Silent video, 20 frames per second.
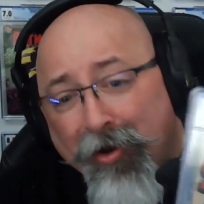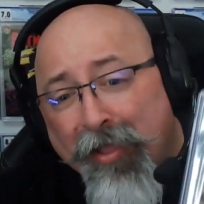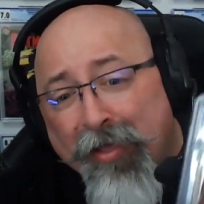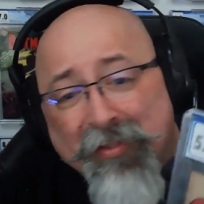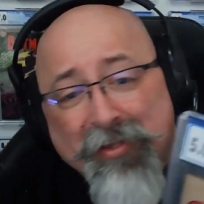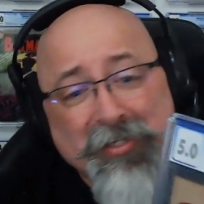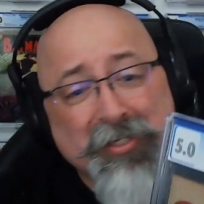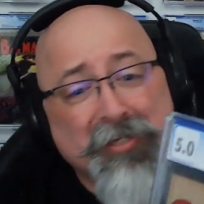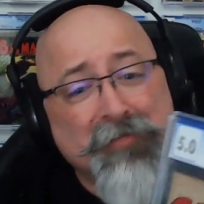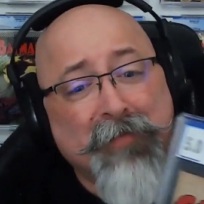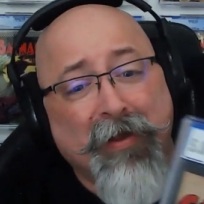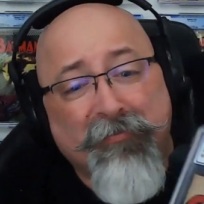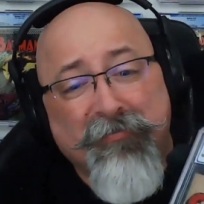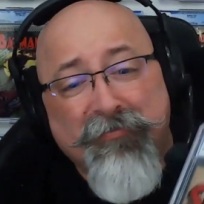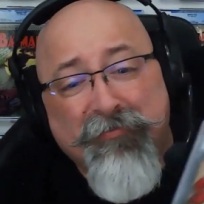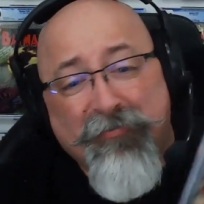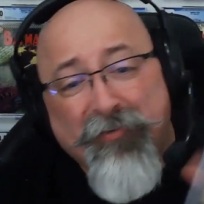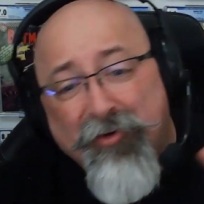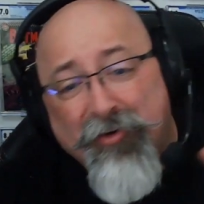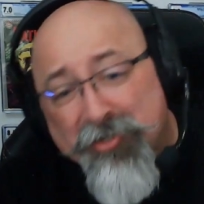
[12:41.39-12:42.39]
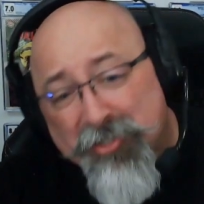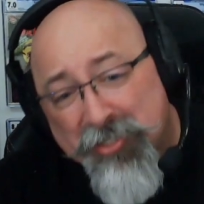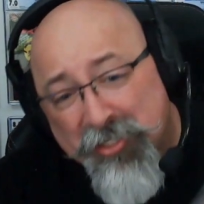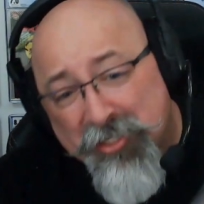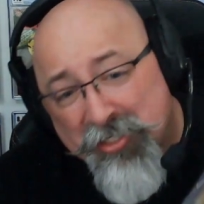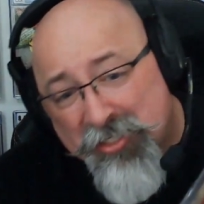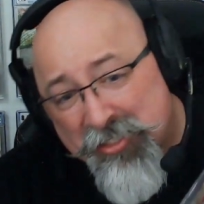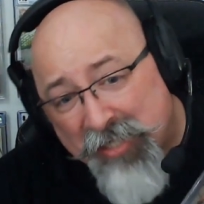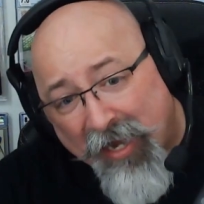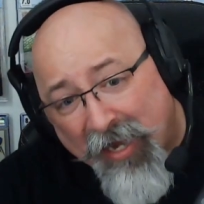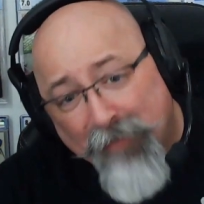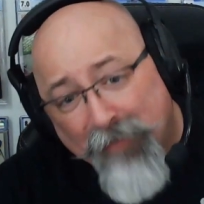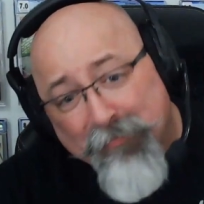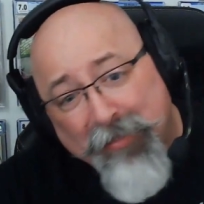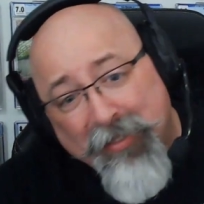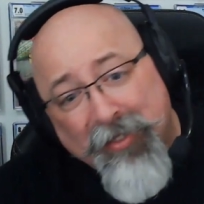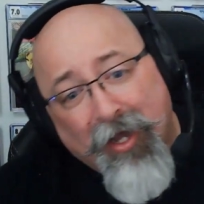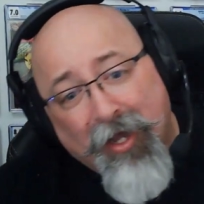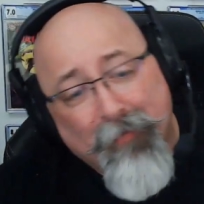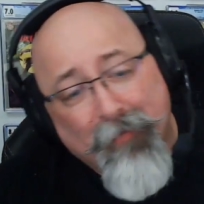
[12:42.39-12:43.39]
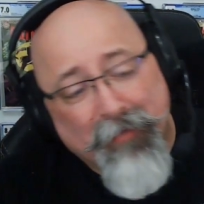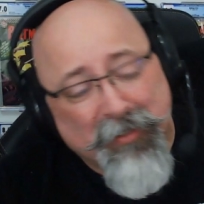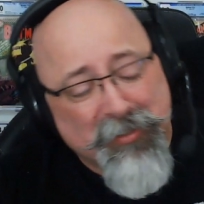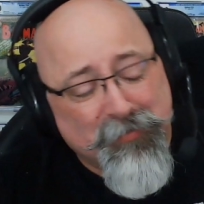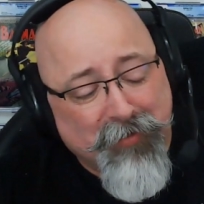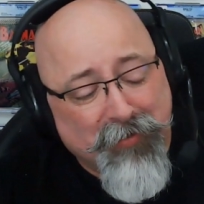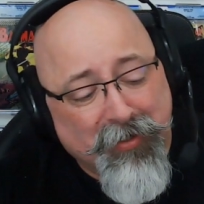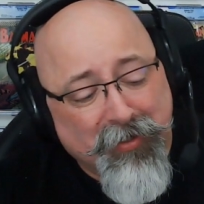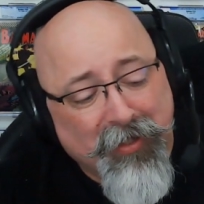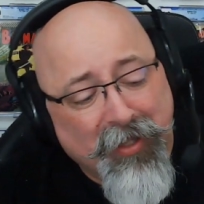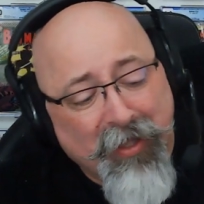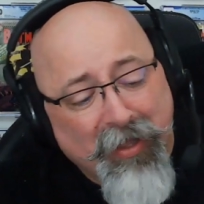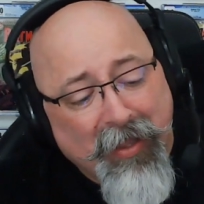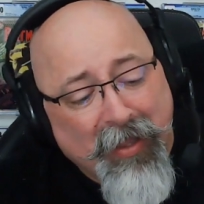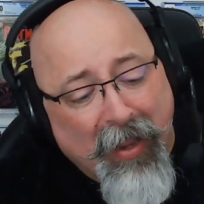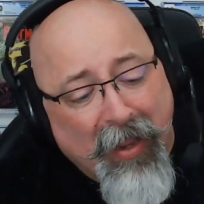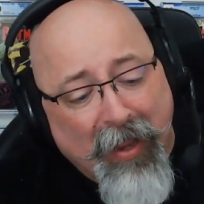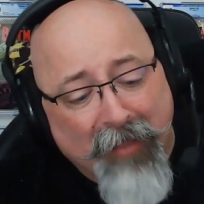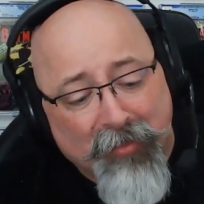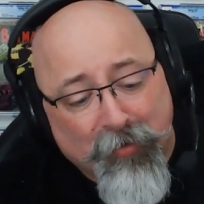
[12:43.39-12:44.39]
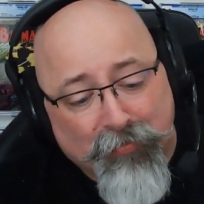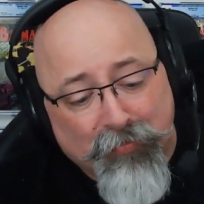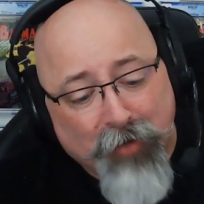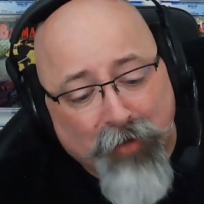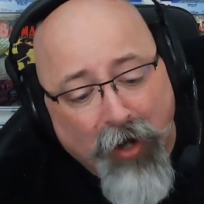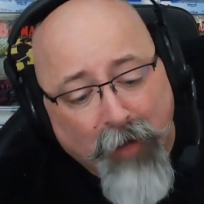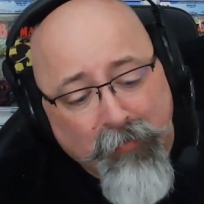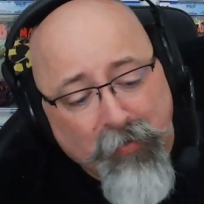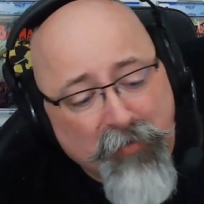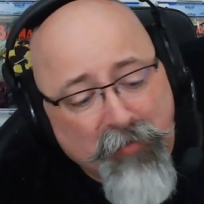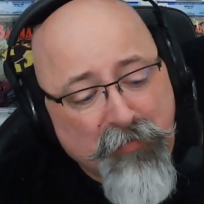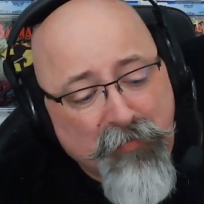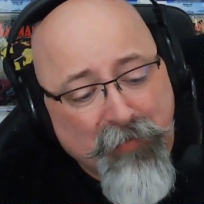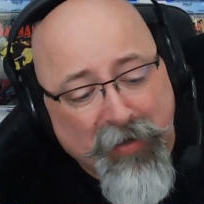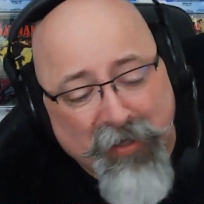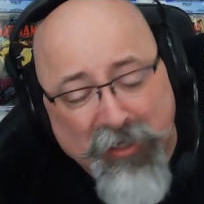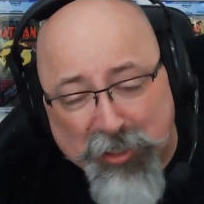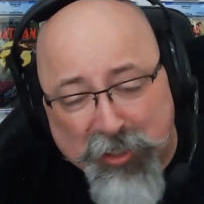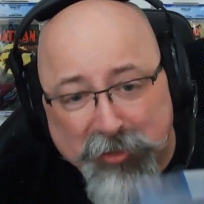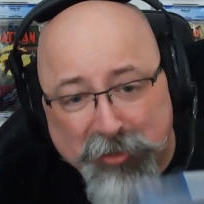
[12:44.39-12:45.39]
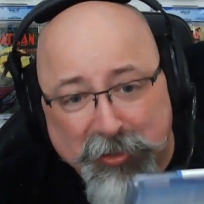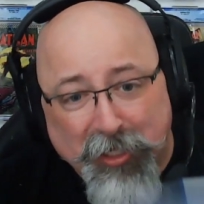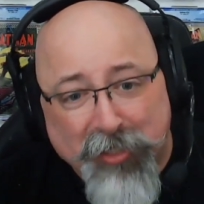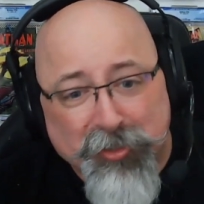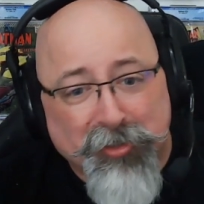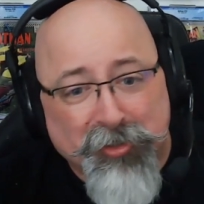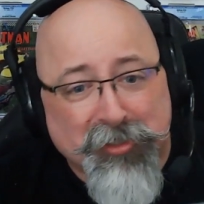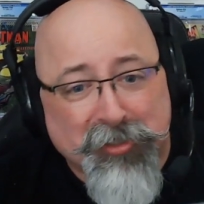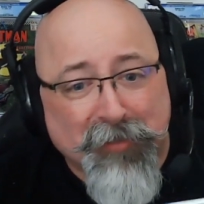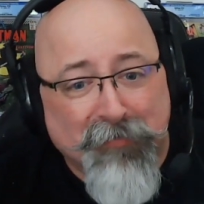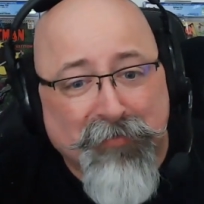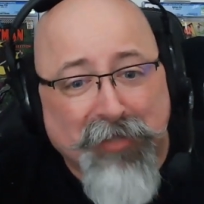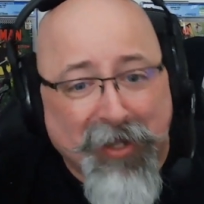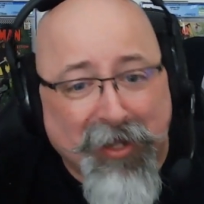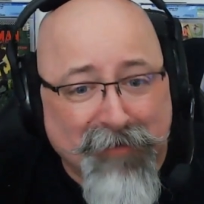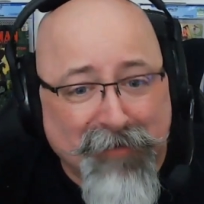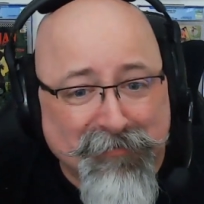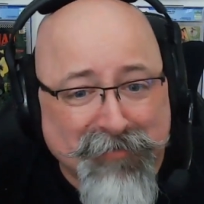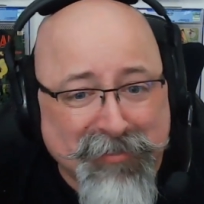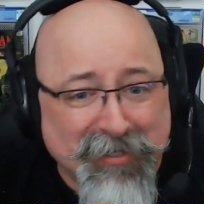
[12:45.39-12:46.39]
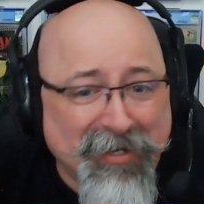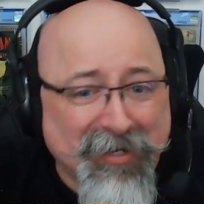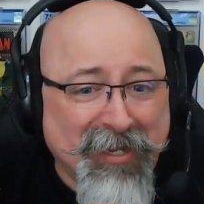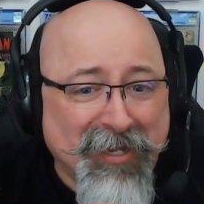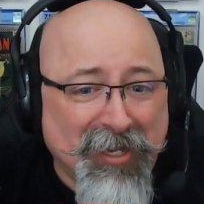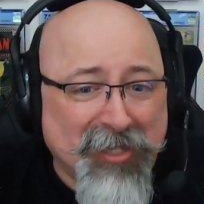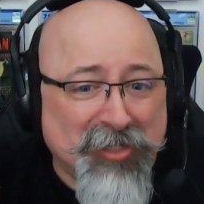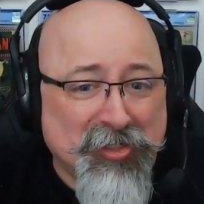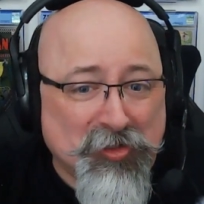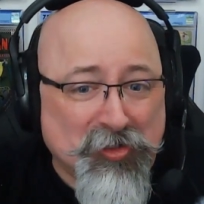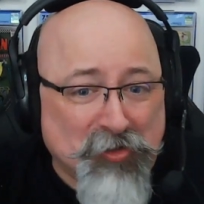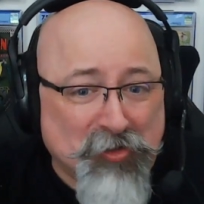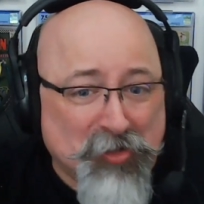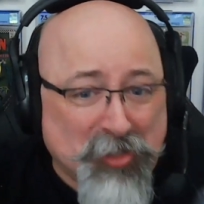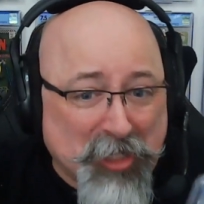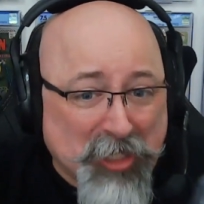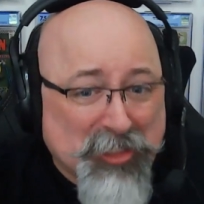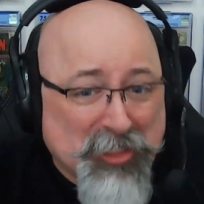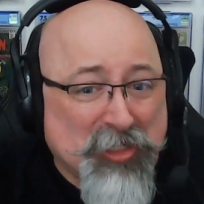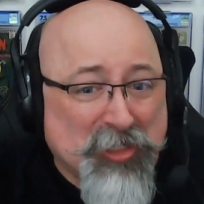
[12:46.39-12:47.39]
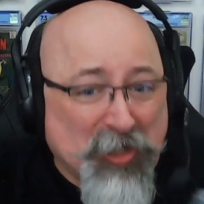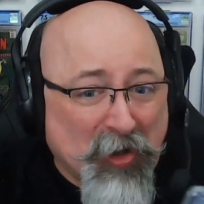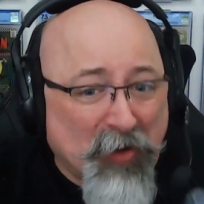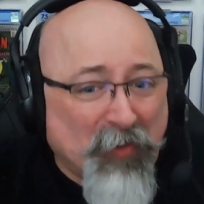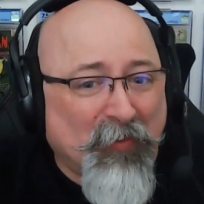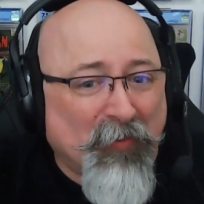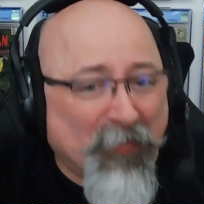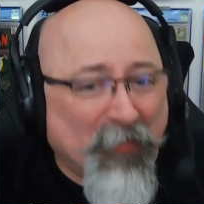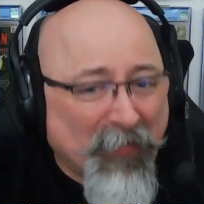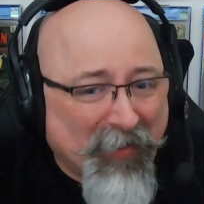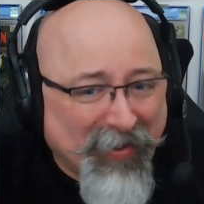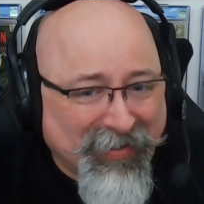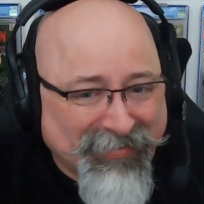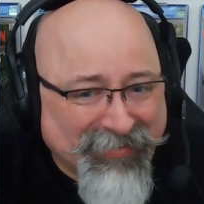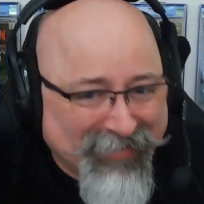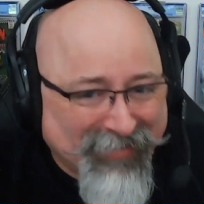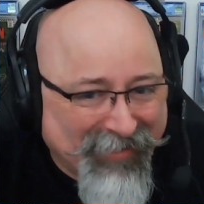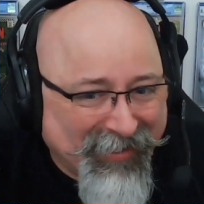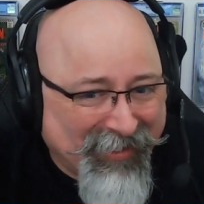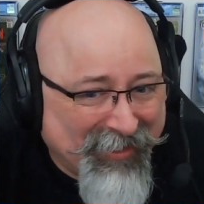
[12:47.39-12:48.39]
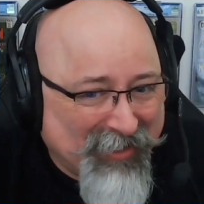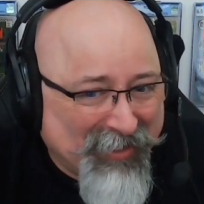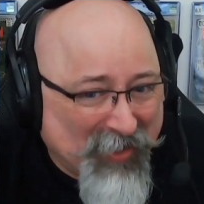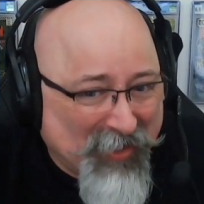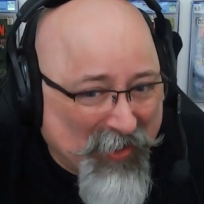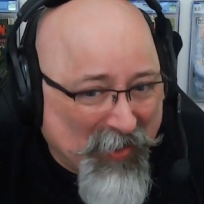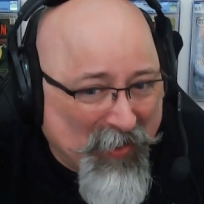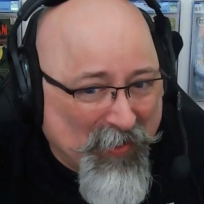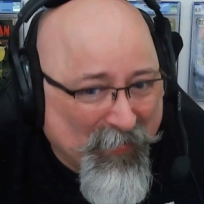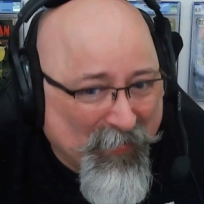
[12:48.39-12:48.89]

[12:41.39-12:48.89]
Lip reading: This is my first timely comics book, and the problem with being a collector sometimes is you just don't want to let it go.